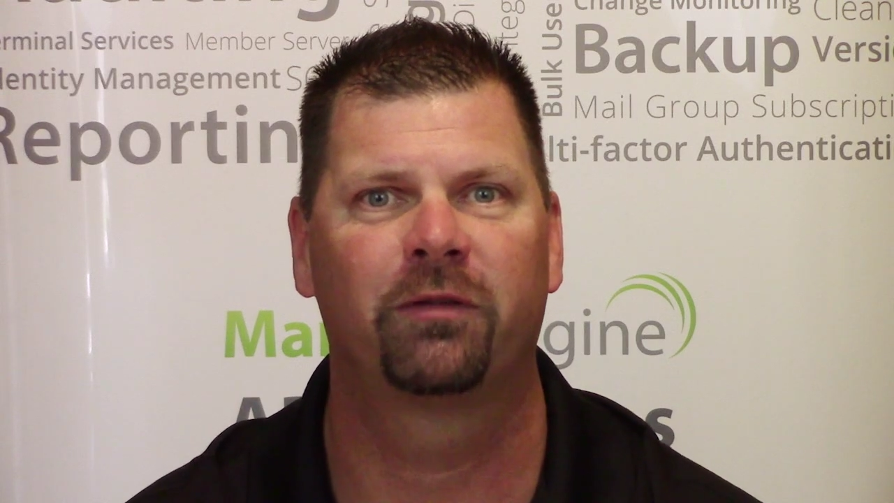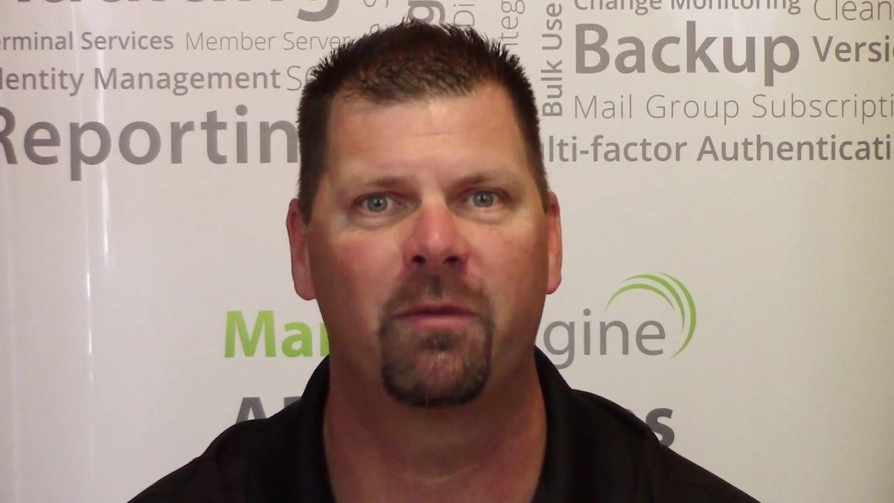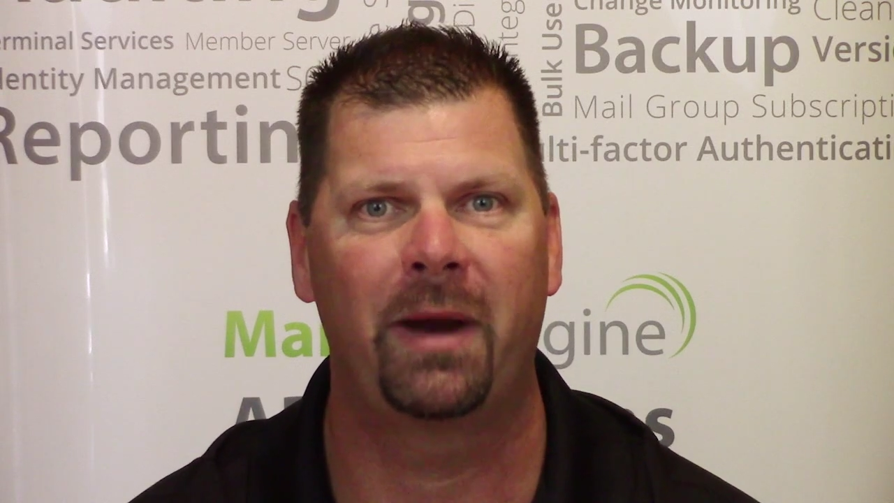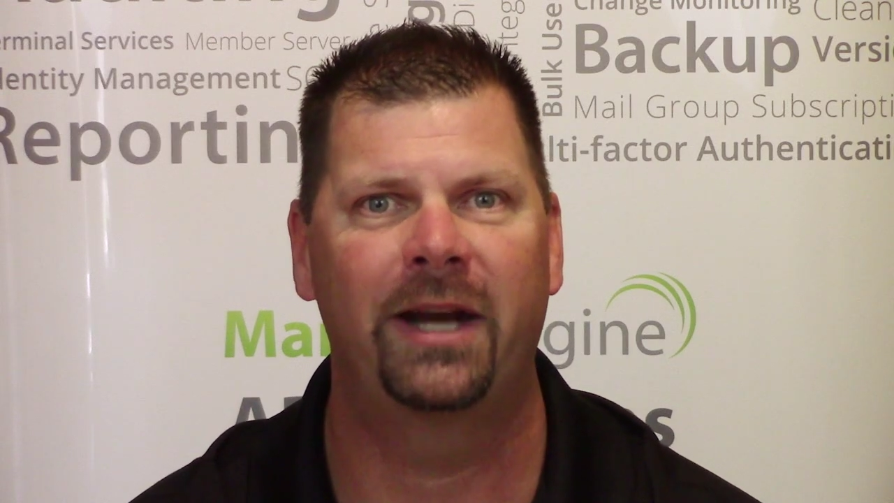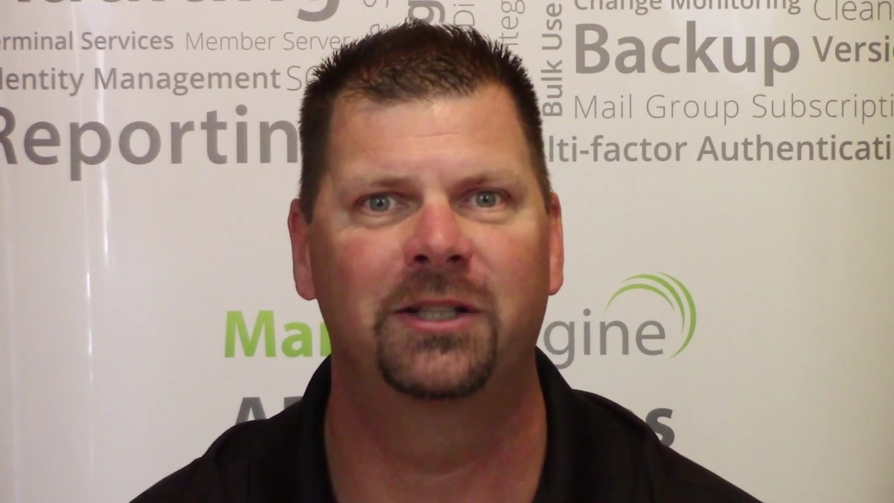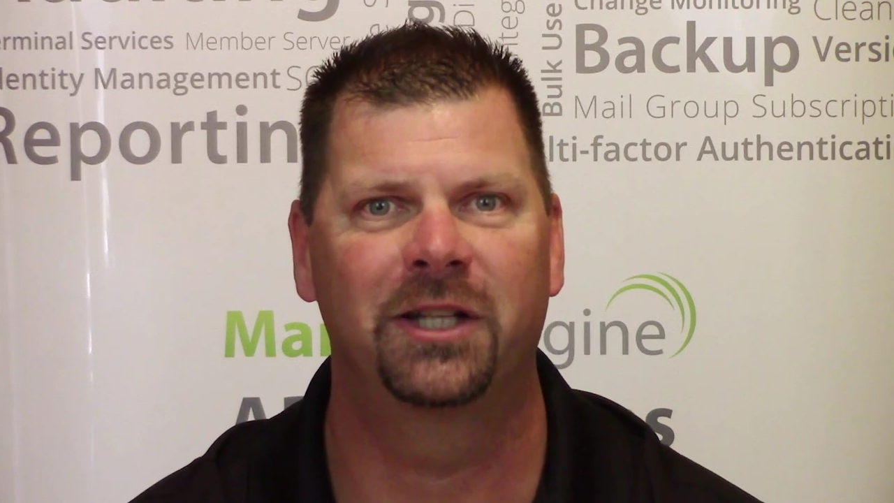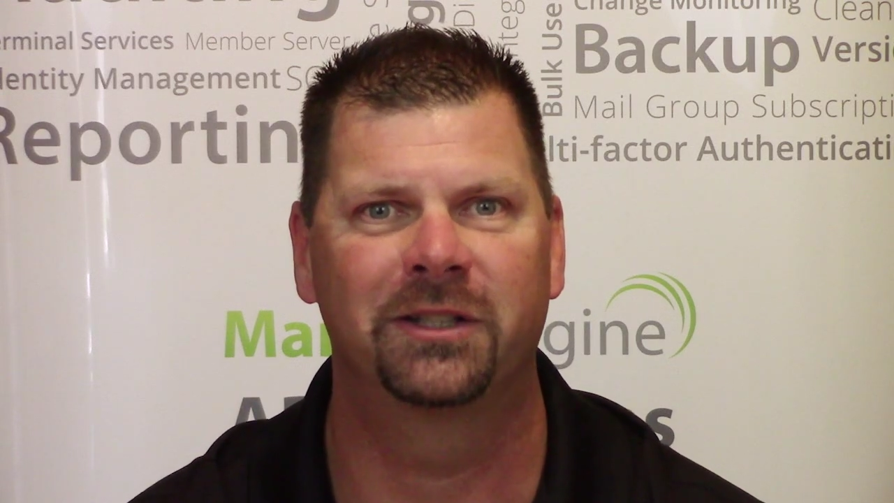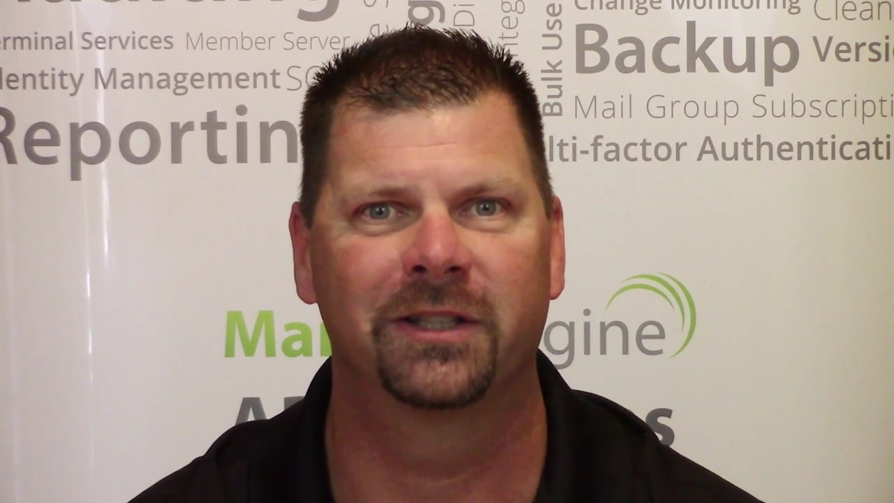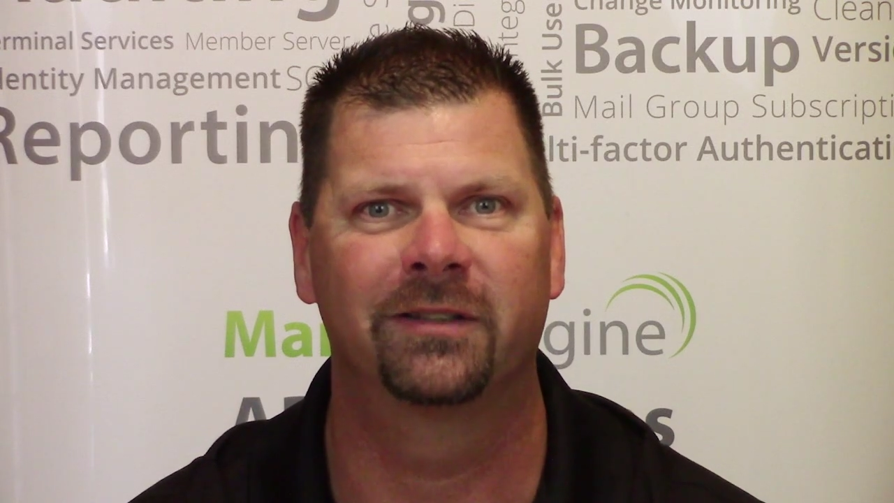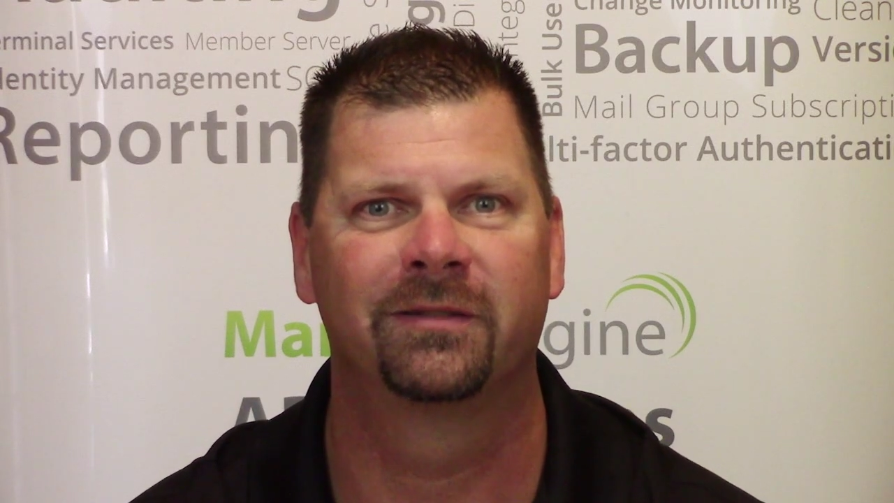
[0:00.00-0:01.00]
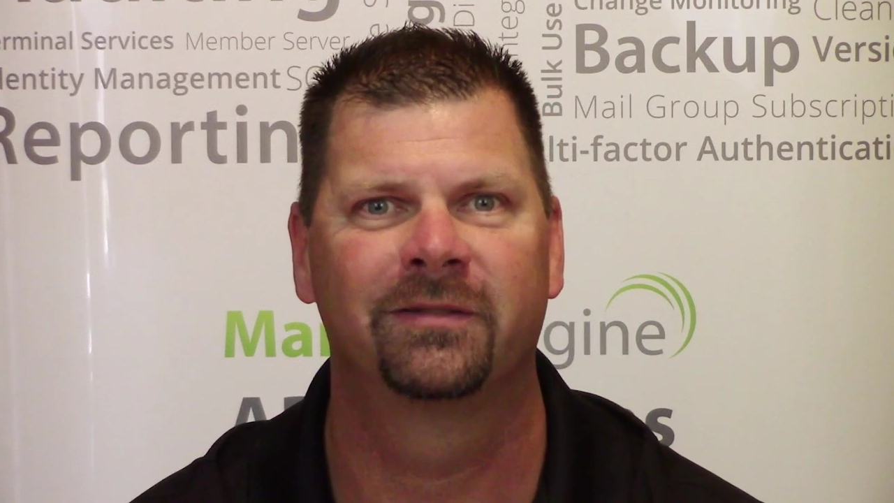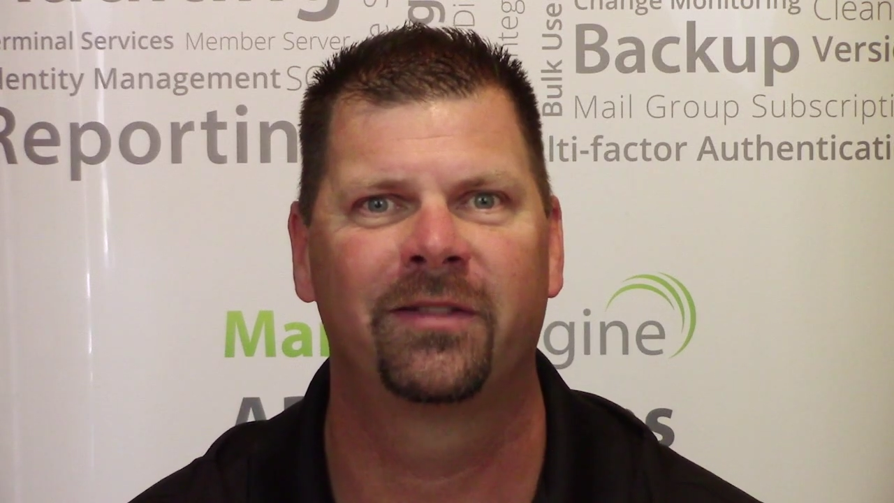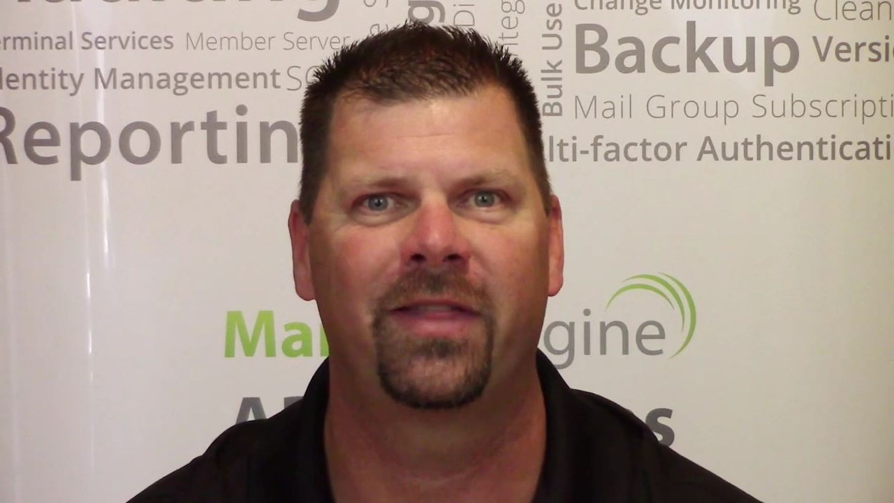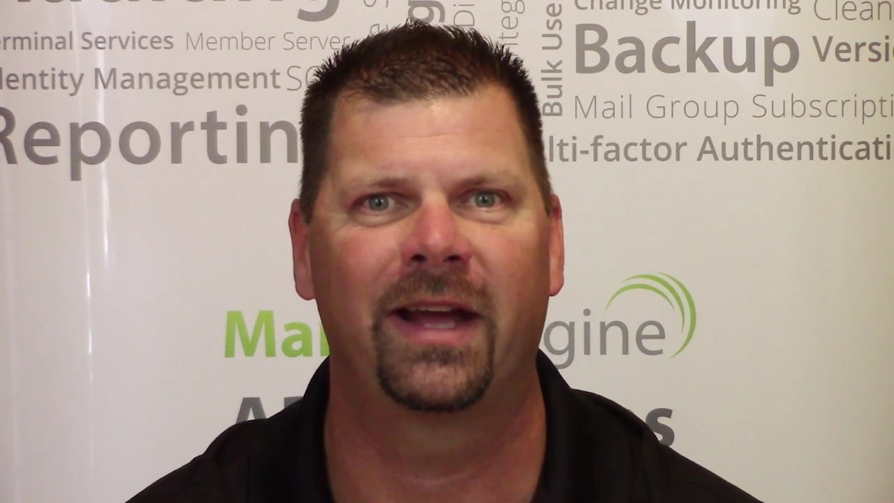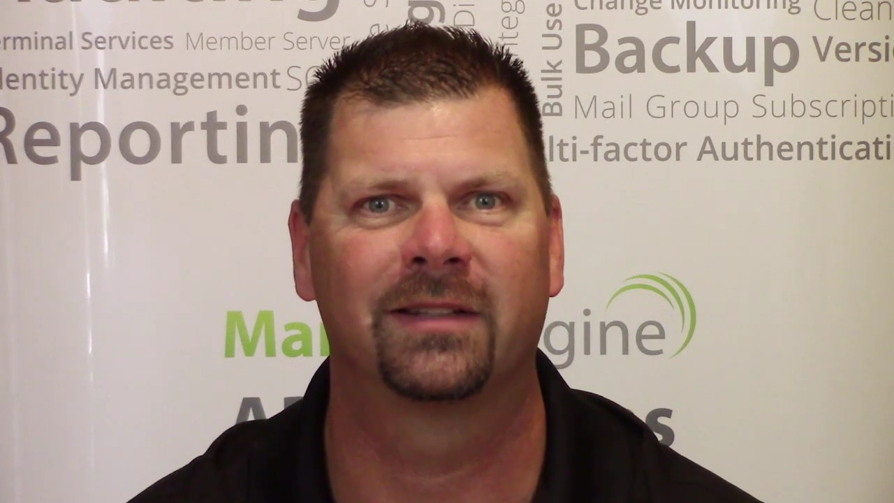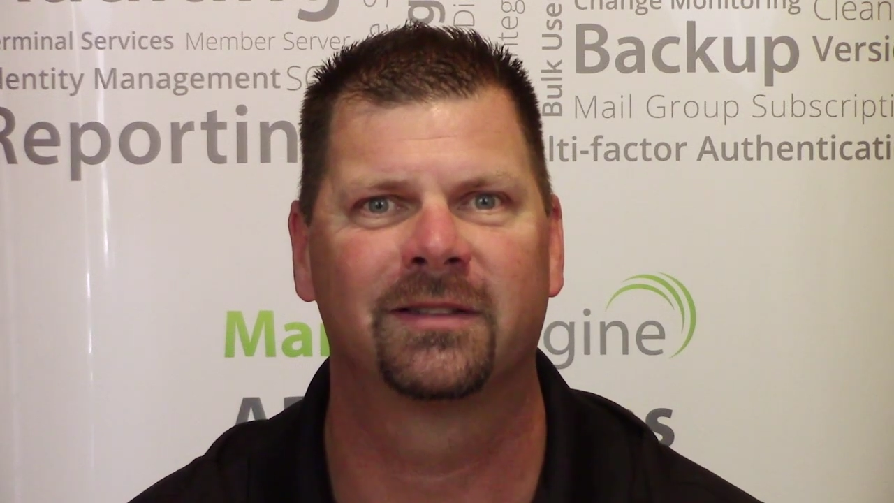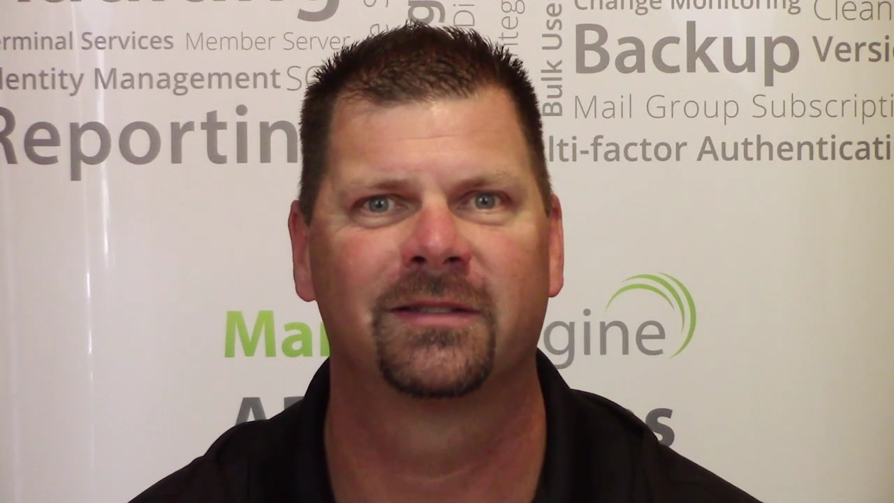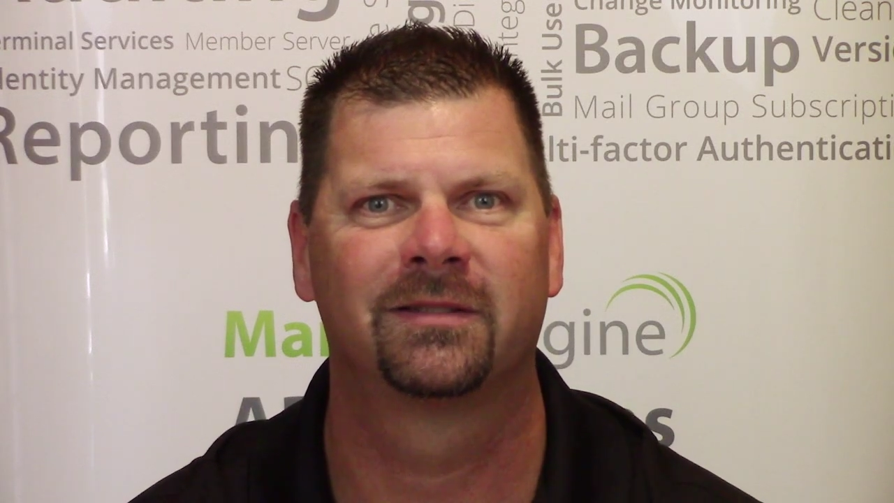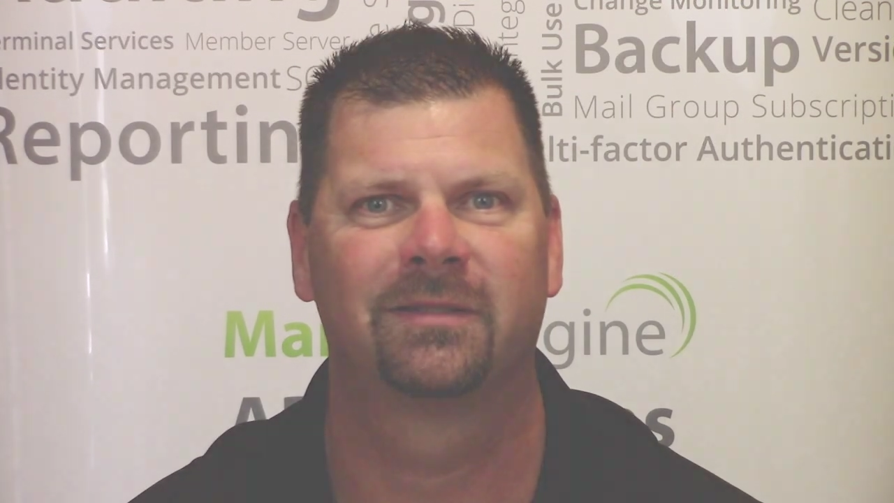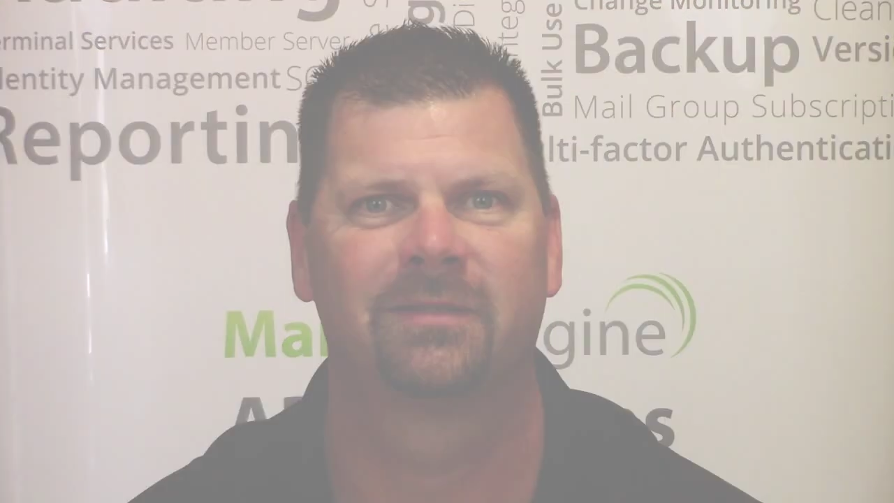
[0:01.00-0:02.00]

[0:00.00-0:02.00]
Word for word: for ManageEngine. Thanks.